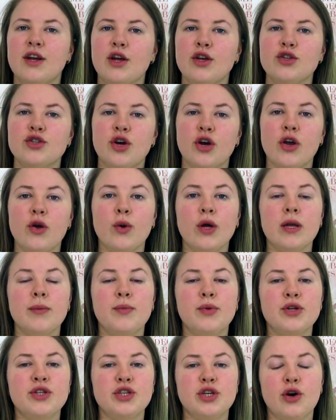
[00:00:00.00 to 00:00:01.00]
So you want
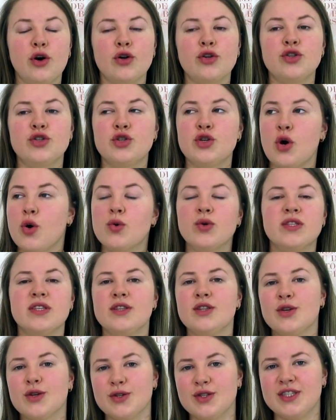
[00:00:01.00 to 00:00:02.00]
to put your
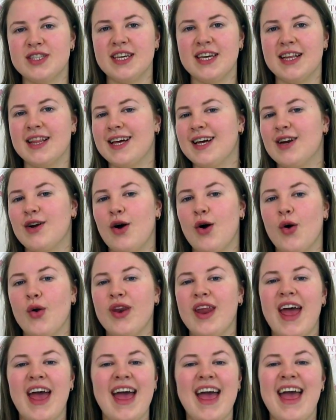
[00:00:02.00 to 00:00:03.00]
chosen concealer
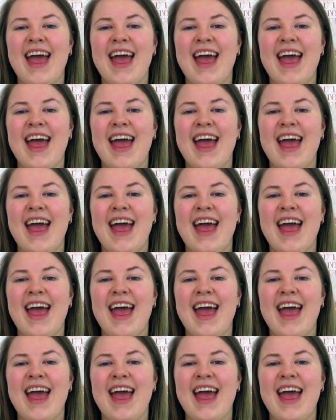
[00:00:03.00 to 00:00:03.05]
on